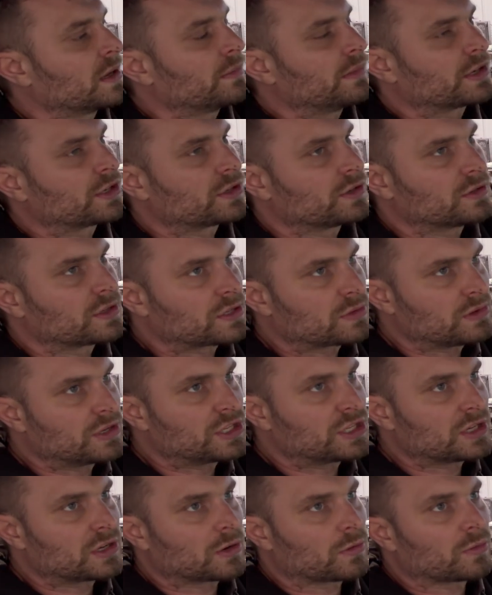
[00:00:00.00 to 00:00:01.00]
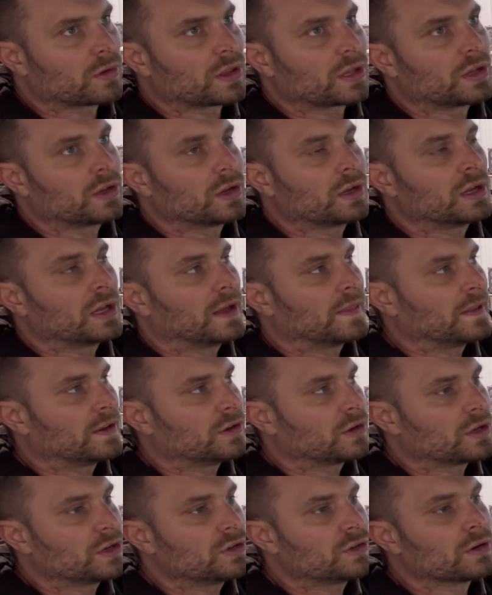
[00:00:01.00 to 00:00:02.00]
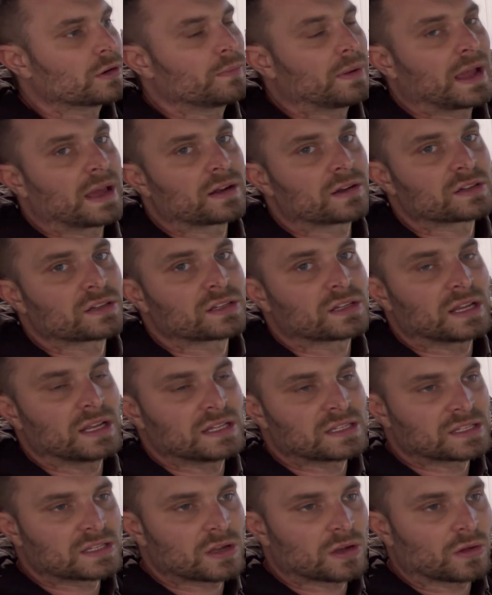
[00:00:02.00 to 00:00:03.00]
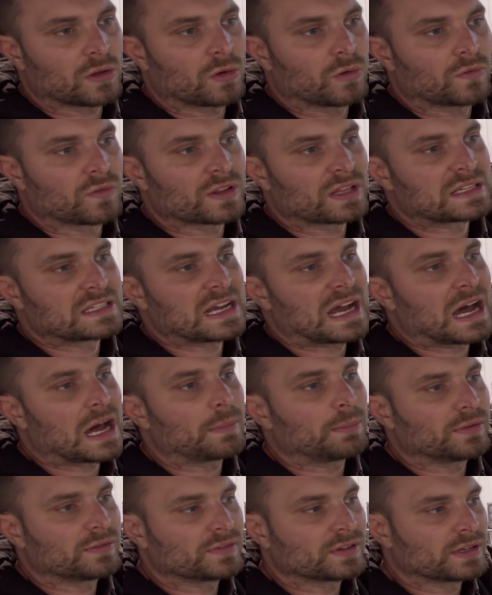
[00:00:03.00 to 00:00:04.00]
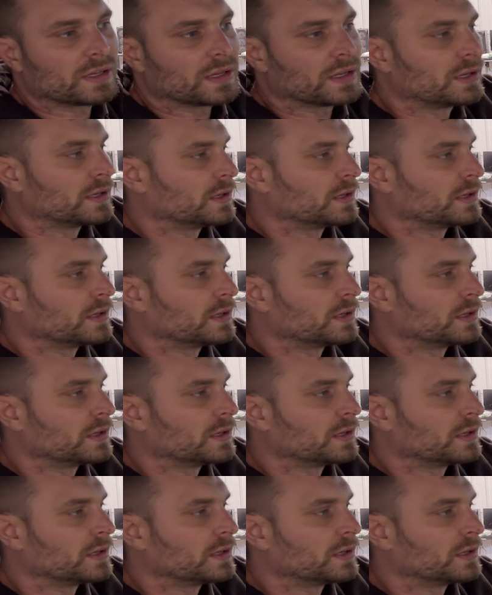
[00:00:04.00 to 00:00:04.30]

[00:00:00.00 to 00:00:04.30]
make sure you squeegee it out really good, and then you could do your banner install over the top of it.